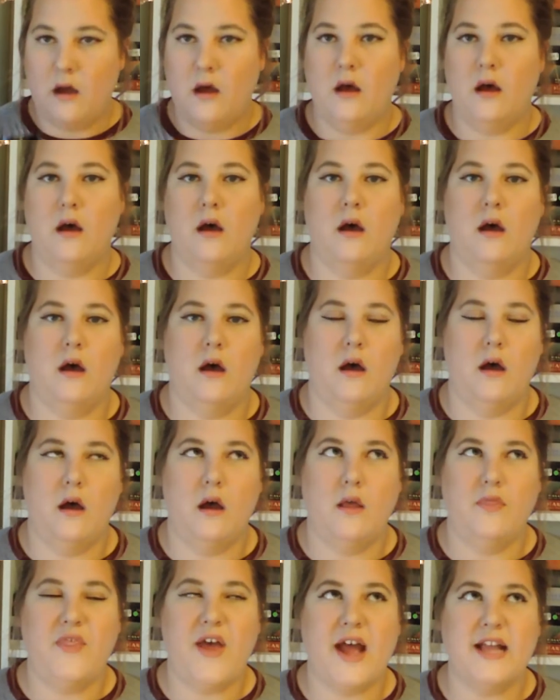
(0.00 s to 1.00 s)

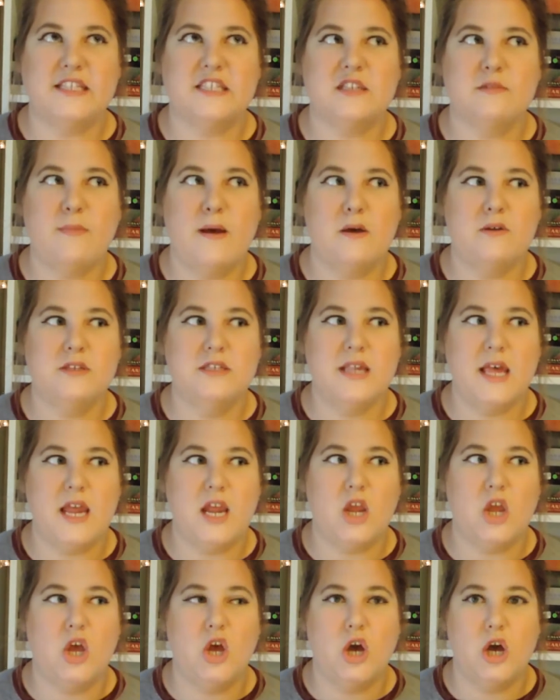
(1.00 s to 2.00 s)
oh, that smells
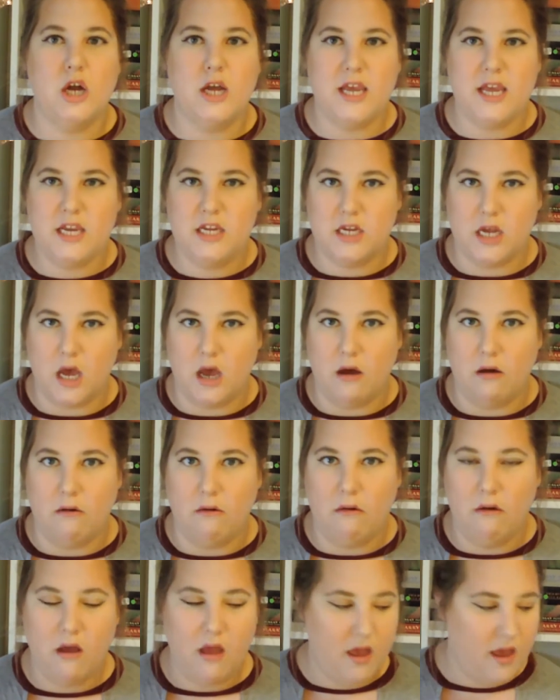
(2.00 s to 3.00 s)
like cookie
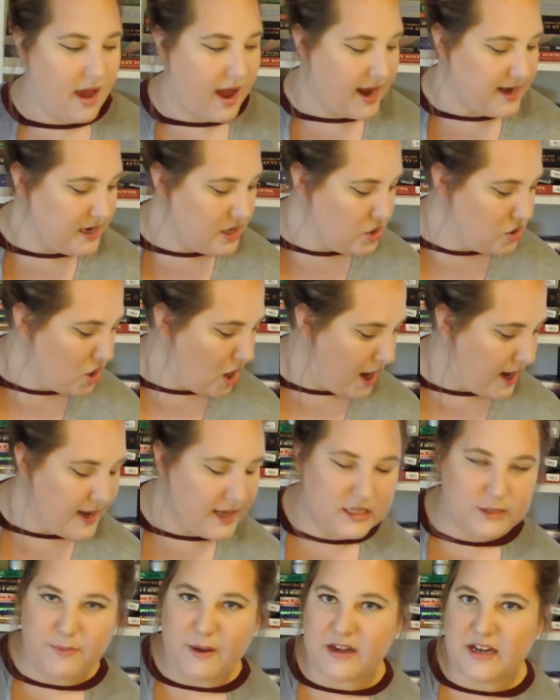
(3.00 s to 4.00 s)
dough. I did
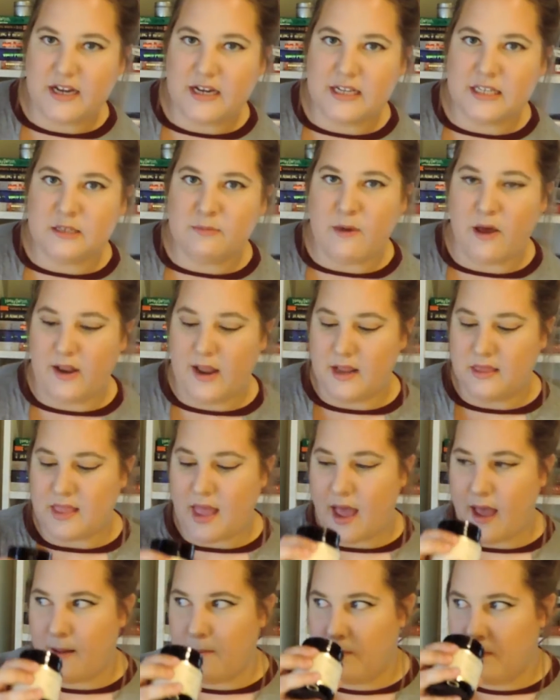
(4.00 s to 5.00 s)
not expect it to smell
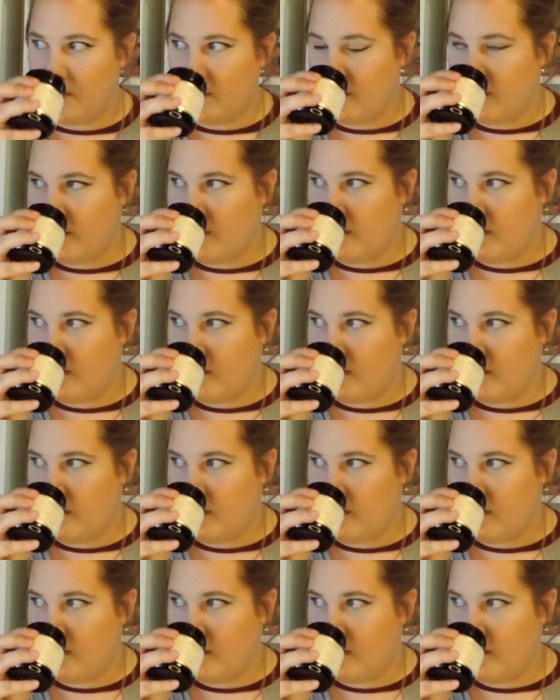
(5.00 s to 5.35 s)
like that.